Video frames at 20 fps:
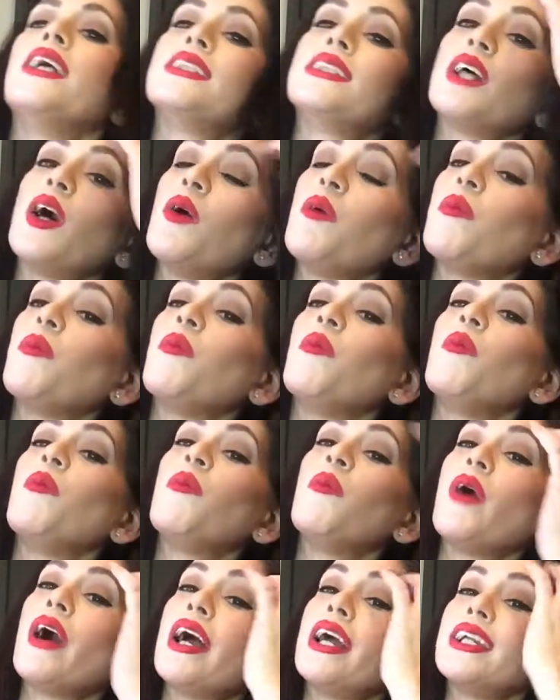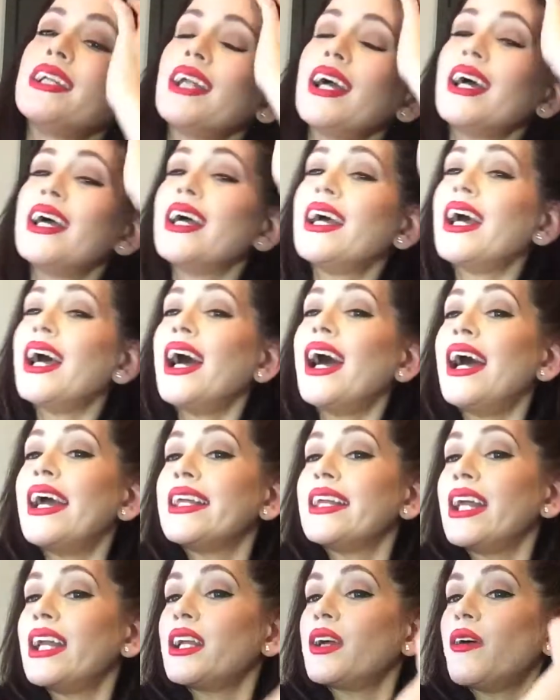So what
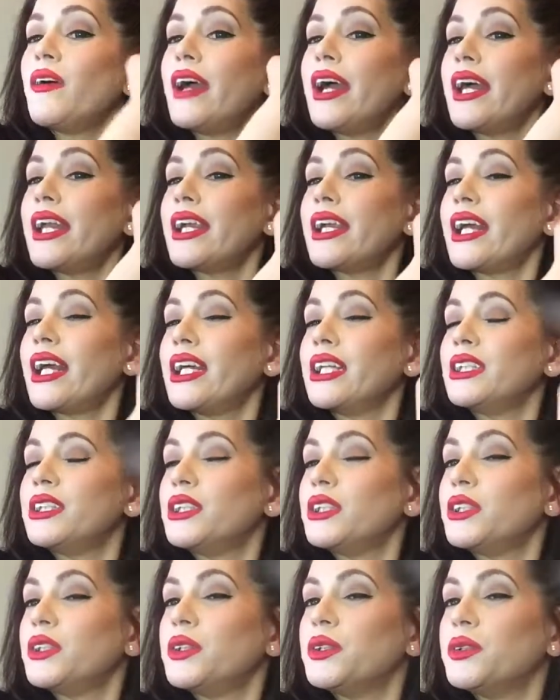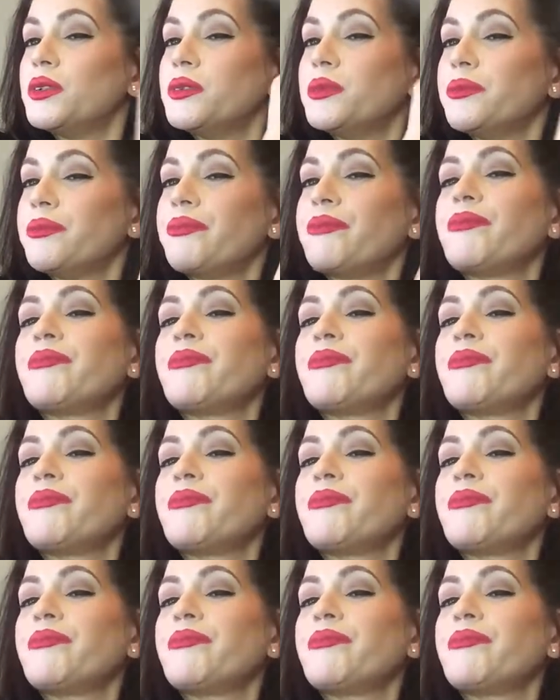I then go ahead and I do